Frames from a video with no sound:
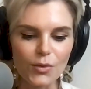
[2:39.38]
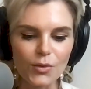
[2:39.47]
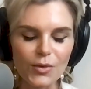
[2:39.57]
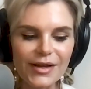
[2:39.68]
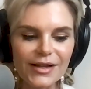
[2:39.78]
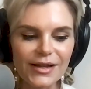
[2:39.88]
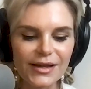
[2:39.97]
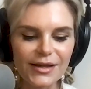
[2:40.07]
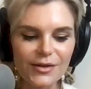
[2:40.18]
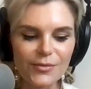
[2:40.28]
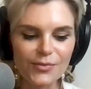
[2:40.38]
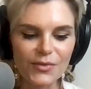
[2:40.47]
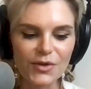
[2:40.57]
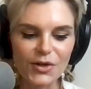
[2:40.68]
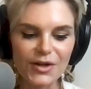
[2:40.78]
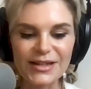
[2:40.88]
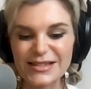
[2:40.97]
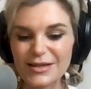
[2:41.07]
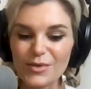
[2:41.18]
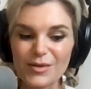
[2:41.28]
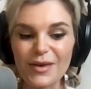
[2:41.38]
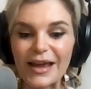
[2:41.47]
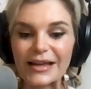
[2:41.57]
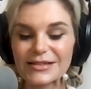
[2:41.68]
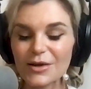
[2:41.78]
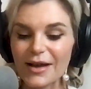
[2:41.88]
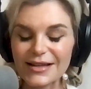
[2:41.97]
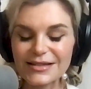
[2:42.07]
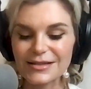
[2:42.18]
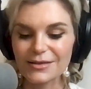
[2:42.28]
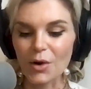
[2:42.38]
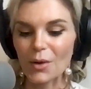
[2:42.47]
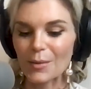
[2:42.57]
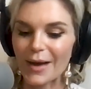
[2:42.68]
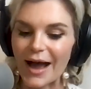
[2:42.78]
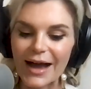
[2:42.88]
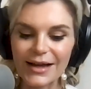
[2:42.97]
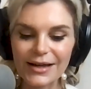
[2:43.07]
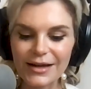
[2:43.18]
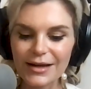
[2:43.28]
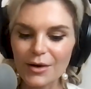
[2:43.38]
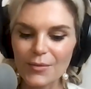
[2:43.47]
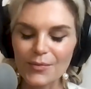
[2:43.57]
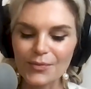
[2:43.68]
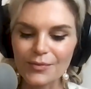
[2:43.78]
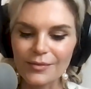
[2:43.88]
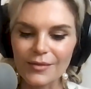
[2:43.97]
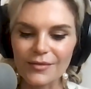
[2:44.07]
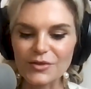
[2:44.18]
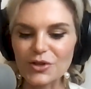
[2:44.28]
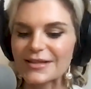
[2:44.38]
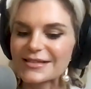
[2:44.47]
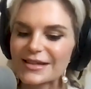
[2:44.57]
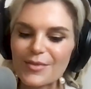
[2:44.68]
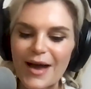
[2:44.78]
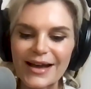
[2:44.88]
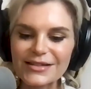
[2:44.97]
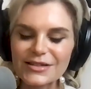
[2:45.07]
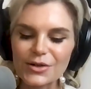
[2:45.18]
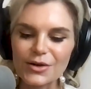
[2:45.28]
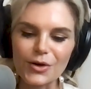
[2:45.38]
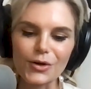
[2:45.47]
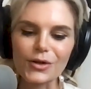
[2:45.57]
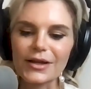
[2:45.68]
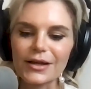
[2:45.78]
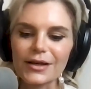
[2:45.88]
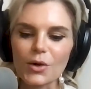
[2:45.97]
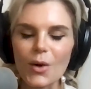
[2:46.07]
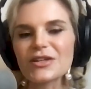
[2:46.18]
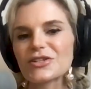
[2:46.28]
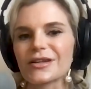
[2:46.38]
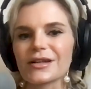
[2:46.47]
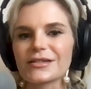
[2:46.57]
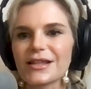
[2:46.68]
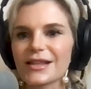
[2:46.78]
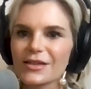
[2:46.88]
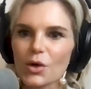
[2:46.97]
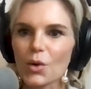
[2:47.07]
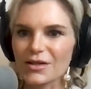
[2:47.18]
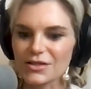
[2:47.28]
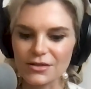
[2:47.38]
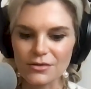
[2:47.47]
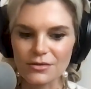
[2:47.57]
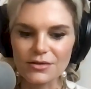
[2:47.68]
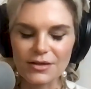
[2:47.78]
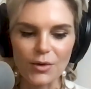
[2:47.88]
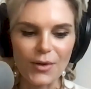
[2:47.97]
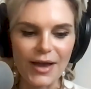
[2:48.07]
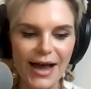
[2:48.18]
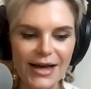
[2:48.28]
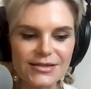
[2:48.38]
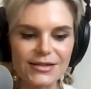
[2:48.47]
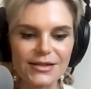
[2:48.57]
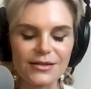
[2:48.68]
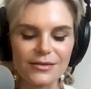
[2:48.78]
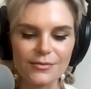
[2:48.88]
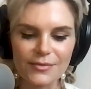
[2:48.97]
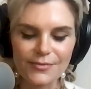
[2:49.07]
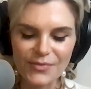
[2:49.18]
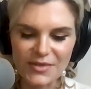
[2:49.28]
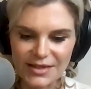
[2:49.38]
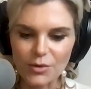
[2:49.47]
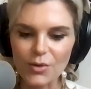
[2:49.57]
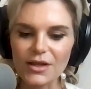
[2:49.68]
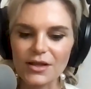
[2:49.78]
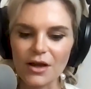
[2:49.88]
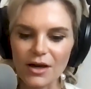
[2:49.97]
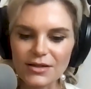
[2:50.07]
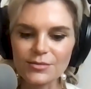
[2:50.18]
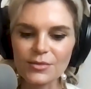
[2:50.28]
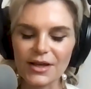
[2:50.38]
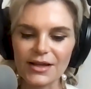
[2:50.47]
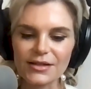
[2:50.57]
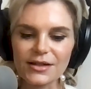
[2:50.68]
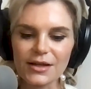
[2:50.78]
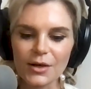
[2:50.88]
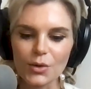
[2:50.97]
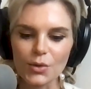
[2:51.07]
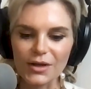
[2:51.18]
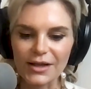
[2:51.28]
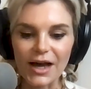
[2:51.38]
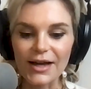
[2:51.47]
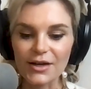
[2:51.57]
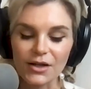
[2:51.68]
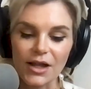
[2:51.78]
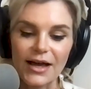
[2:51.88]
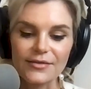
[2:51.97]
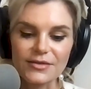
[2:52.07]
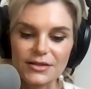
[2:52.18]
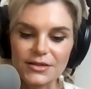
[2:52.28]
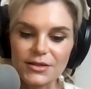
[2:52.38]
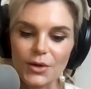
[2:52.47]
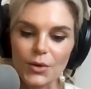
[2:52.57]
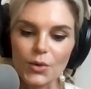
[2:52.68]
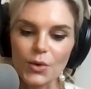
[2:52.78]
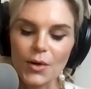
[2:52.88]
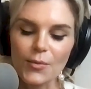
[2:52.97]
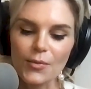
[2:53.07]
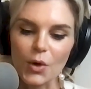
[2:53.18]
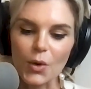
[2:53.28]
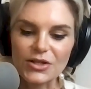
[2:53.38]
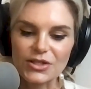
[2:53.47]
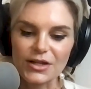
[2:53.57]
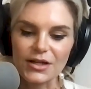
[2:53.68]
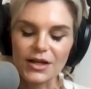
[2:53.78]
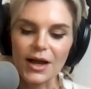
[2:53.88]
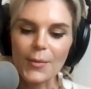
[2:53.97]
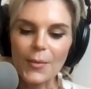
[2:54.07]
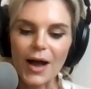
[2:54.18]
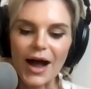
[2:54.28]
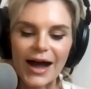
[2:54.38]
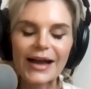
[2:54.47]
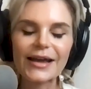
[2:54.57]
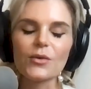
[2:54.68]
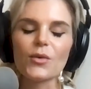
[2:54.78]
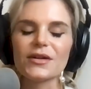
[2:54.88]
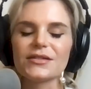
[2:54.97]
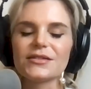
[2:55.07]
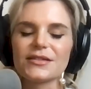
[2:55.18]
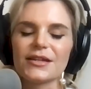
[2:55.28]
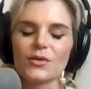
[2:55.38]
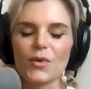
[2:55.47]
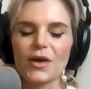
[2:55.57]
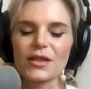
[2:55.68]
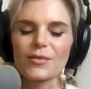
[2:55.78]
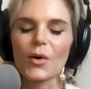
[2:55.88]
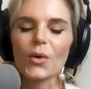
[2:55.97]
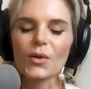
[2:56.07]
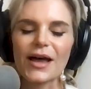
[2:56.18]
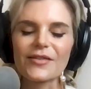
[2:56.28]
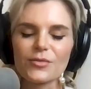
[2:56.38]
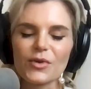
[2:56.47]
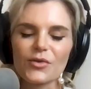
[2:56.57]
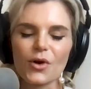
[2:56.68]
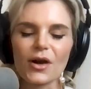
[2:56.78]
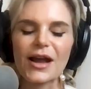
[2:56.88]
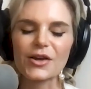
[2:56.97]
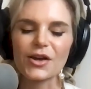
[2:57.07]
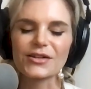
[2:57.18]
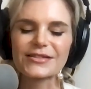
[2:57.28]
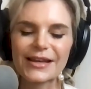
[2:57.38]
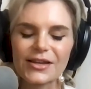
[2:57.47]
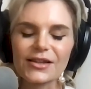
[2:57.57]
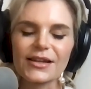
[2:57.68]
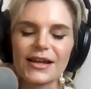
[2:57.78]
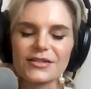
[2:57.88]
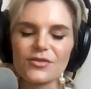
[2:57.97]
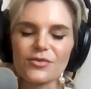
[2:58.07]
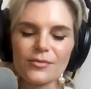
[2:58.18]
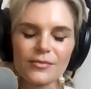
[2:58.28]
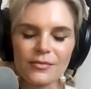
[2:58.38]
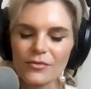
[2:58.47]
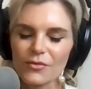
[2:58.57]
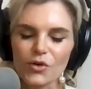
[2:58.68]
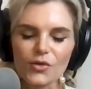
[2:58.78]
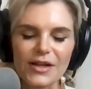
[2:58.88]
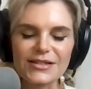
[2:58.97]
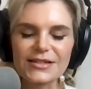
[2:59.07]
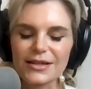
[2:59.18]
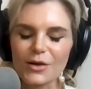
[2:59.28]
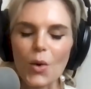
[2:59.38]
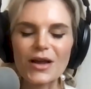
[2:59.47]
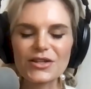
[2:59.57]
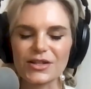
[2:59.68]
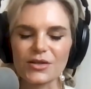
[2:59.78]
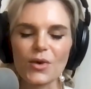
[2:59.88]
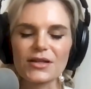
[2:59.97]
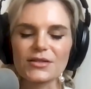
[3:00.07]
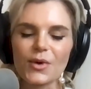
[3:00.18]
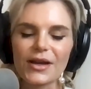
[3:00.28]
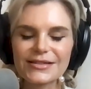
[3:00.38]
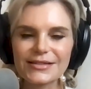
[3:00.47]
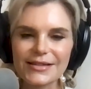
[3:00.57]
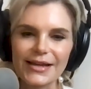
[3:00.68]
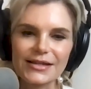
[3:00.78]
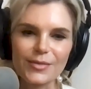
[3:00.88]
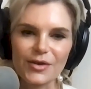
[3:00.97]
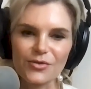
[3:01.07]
really turn into something big. So I guess going back, tracing it back to an early question, because I think the questions that we ask and sit with and contemplate really guide our lives. And so the question I was sitting with my whole life, even before I could articulate as a full-fledged question, was, what does it take to be